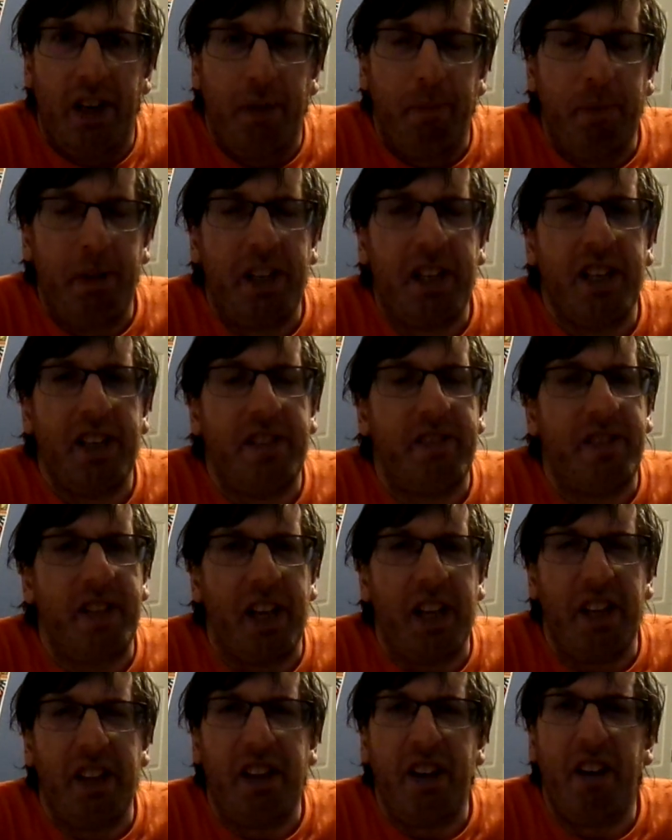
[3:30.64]
Because
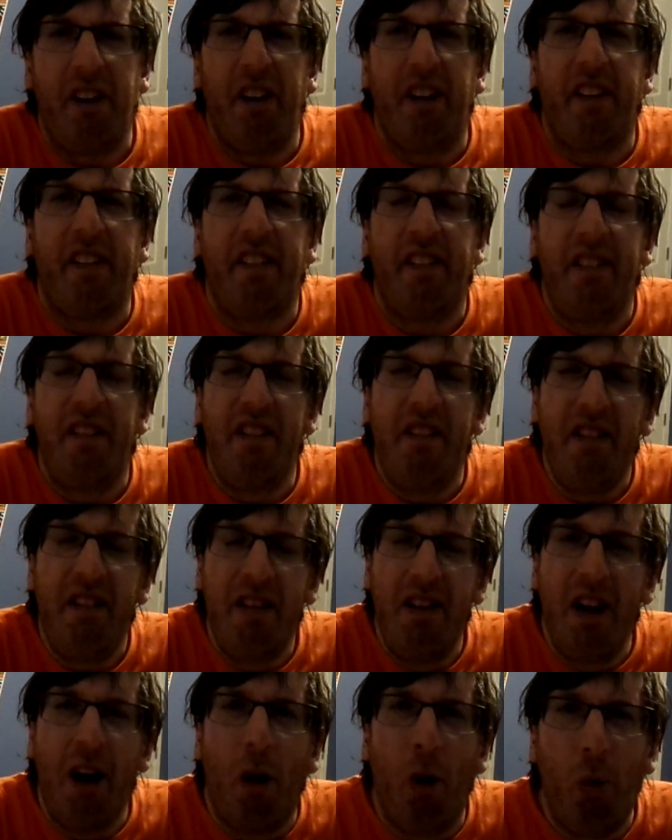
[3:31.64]
there is
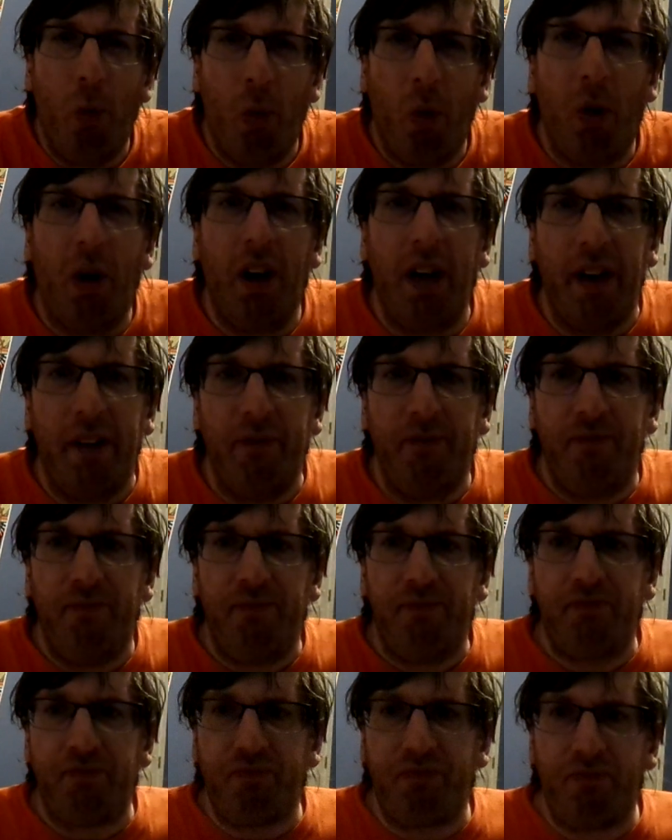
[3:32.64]
no one,
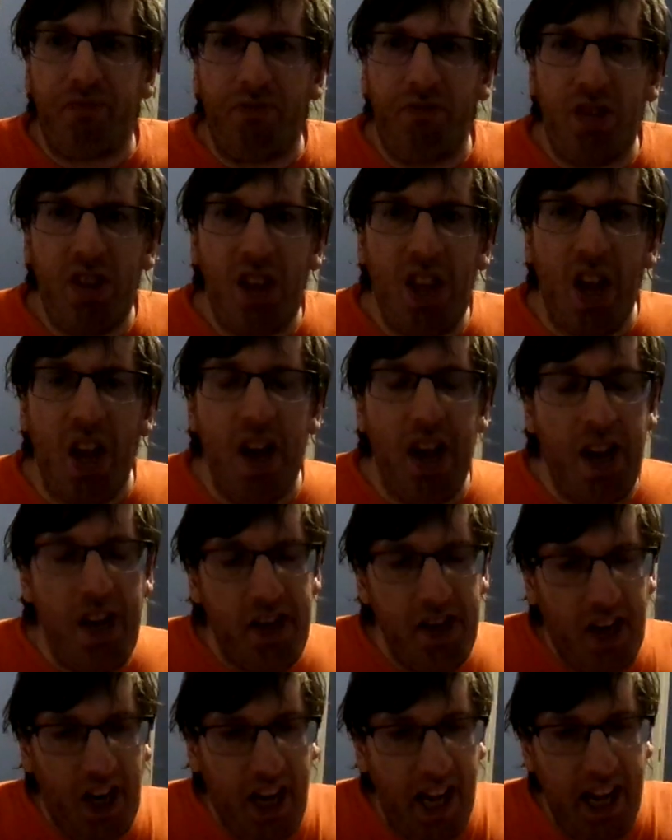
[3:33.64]

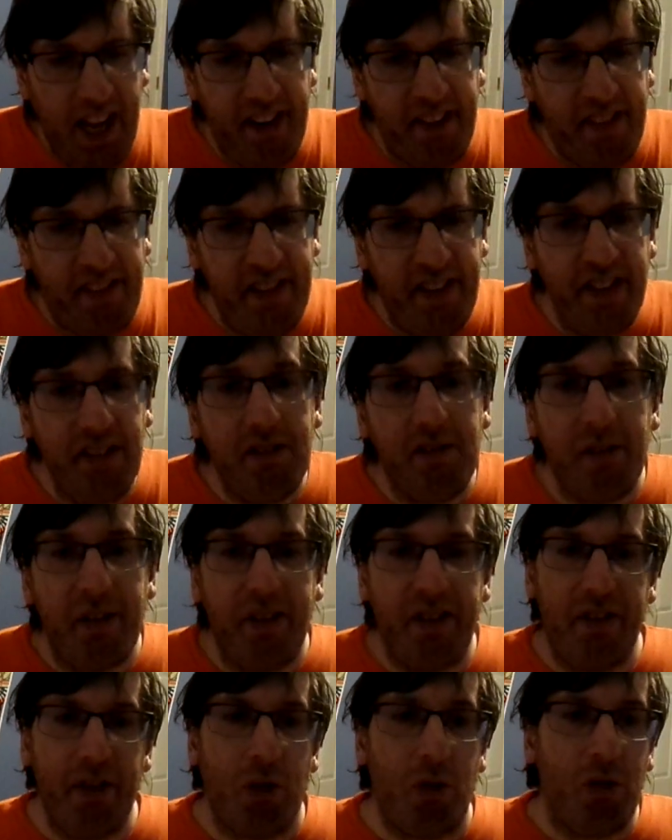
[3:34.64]
not a single
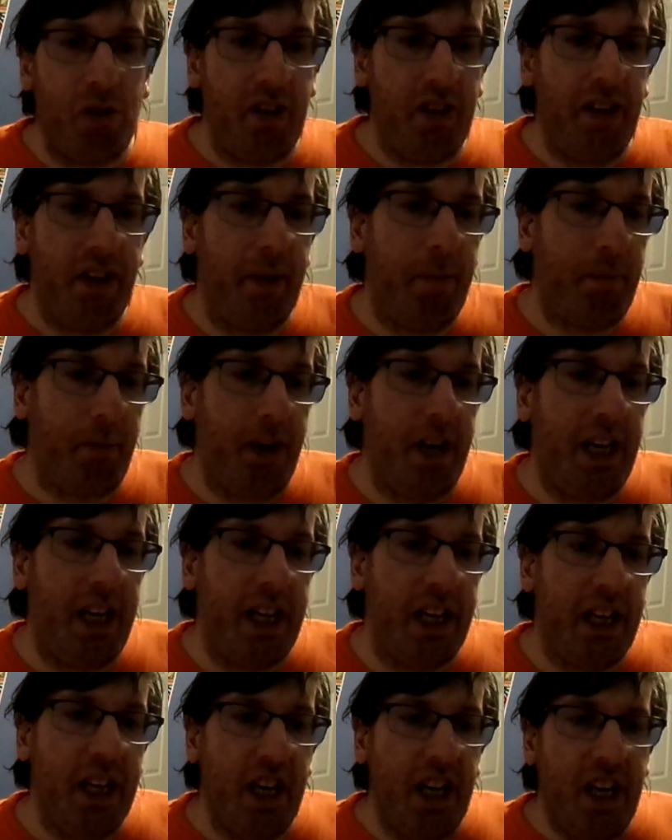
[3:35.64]
soul on this
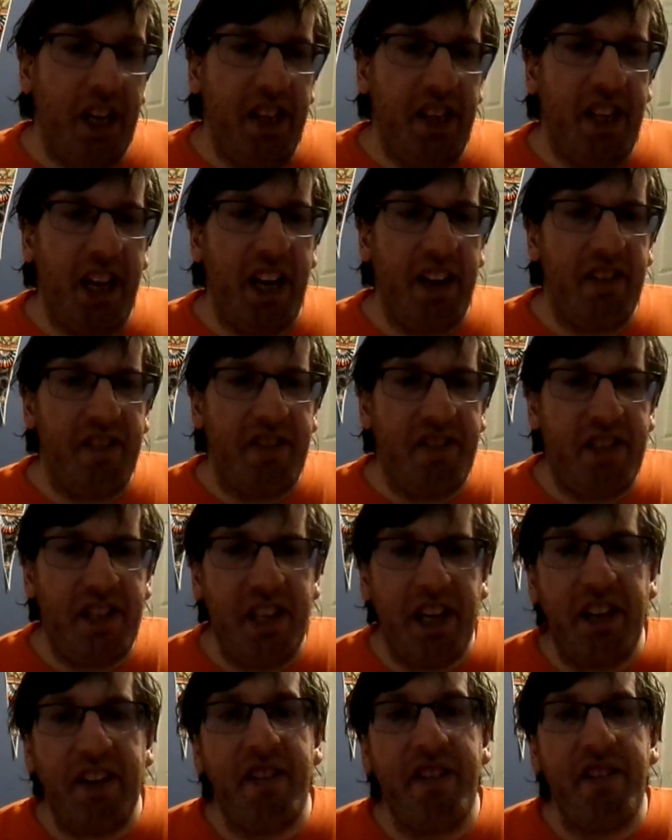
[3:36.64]
planet, that
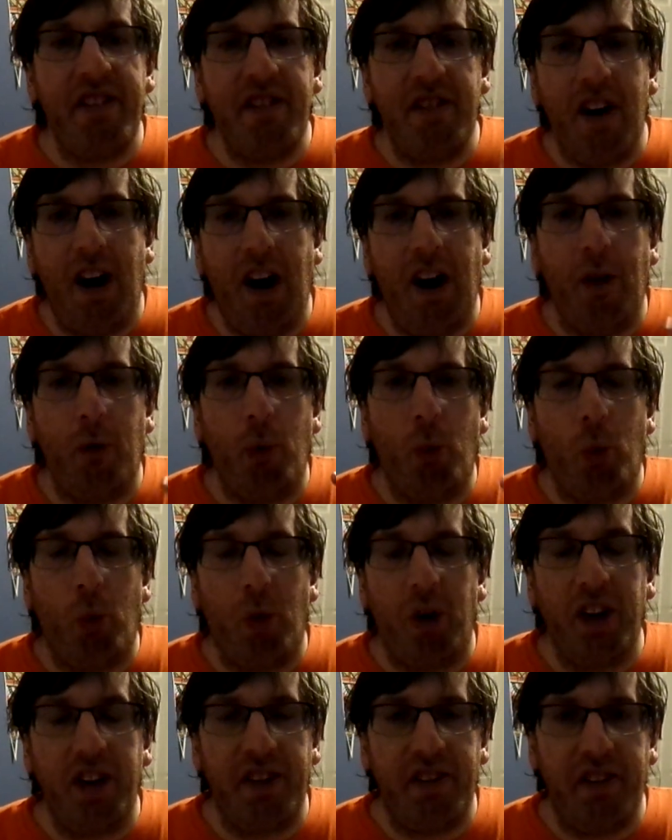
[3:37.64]
does not
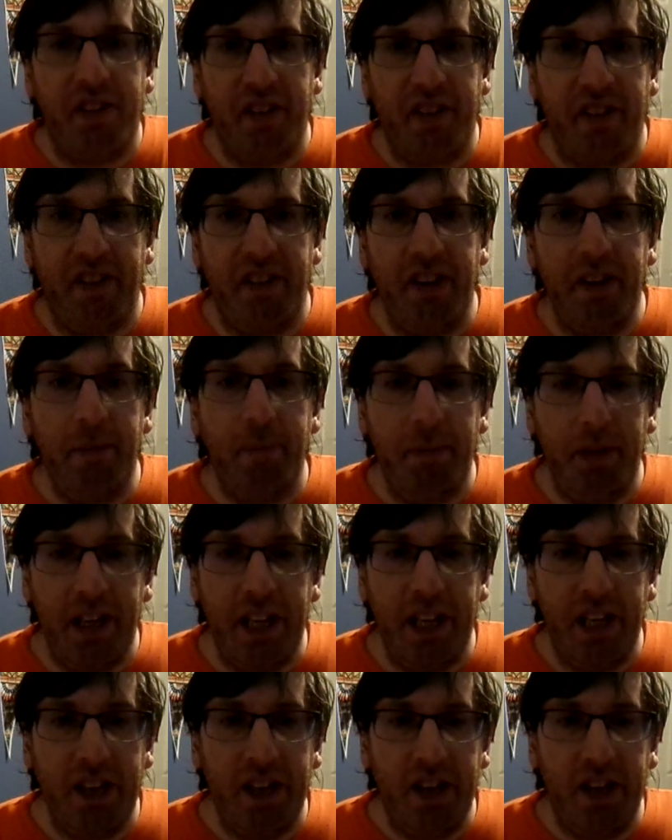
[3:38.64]
want to see
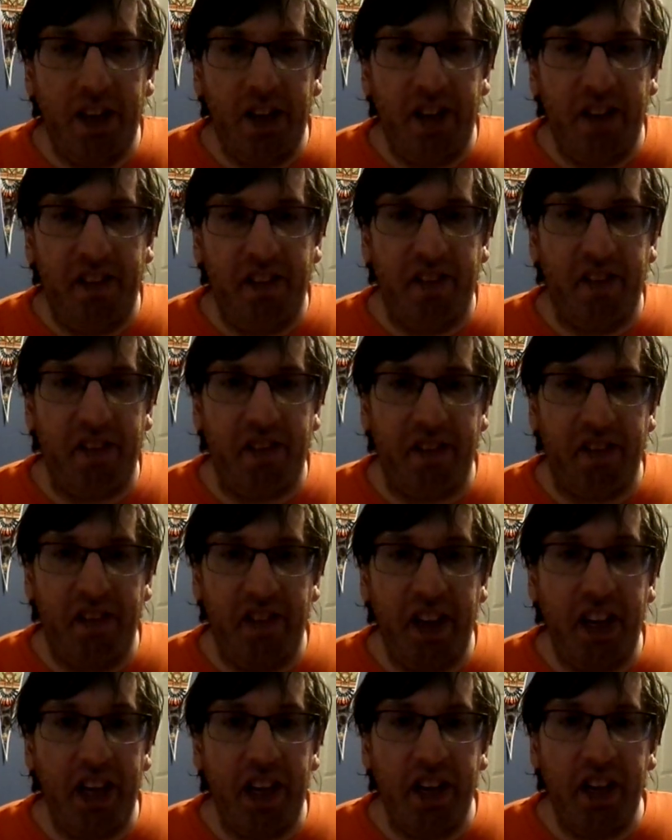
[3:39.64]
me
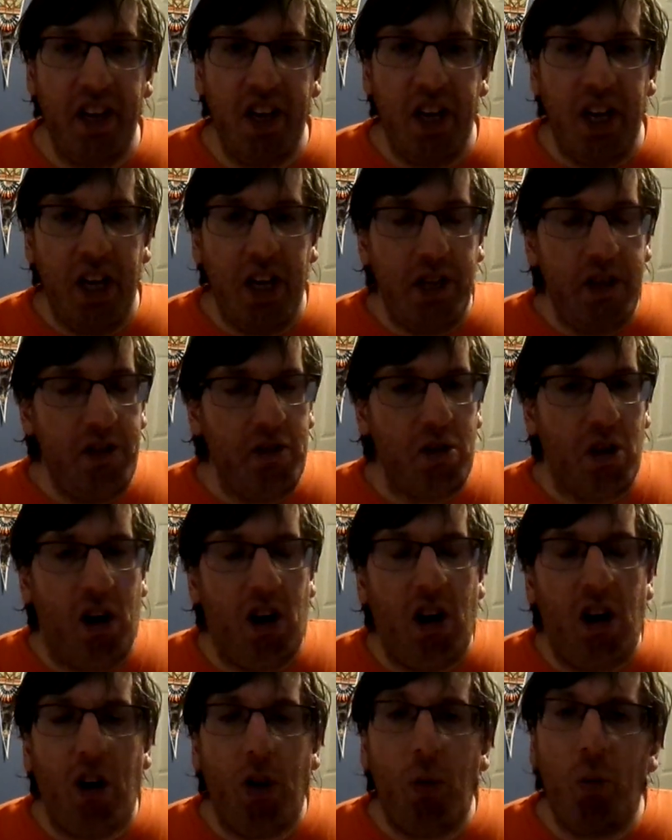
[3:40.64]
succeed. You
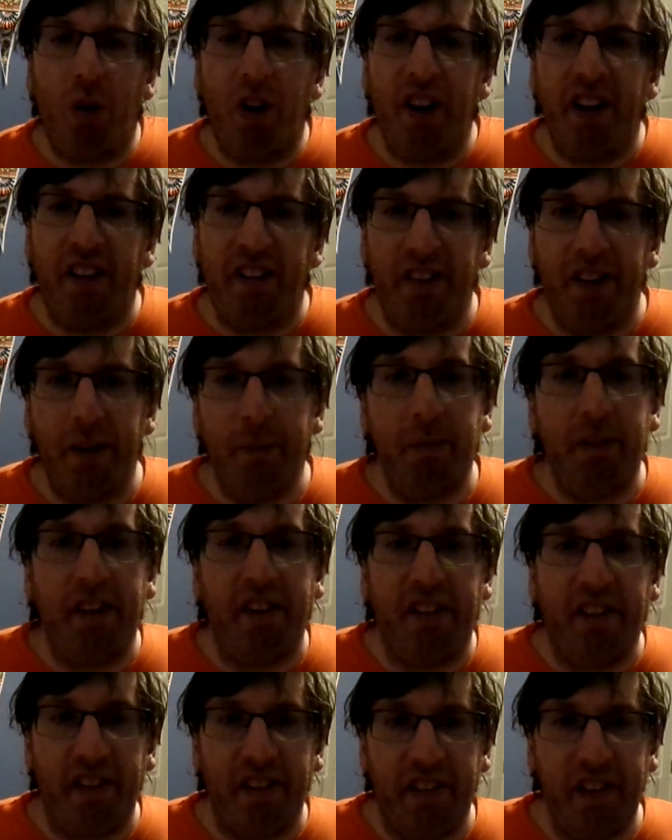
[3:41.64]
all want to see me
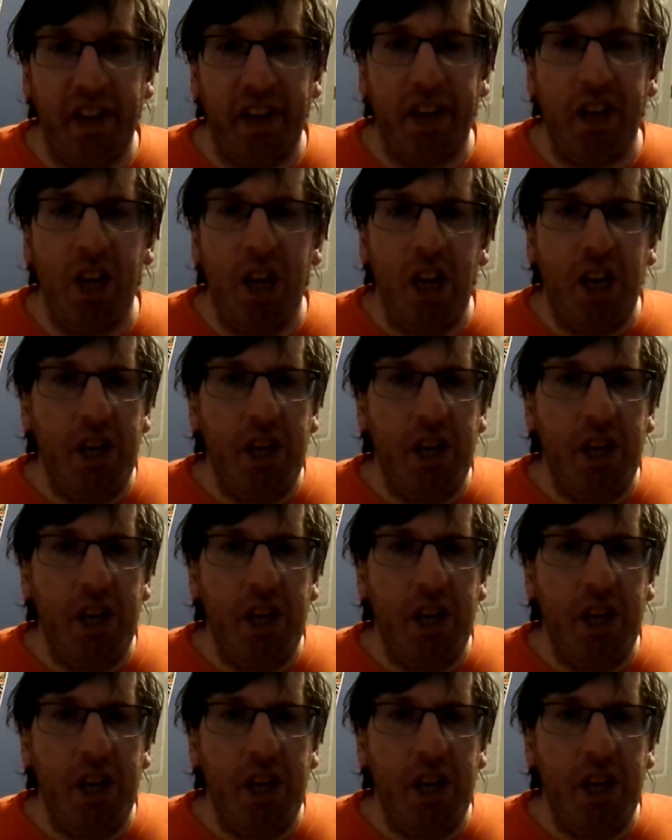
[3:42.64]
succeed.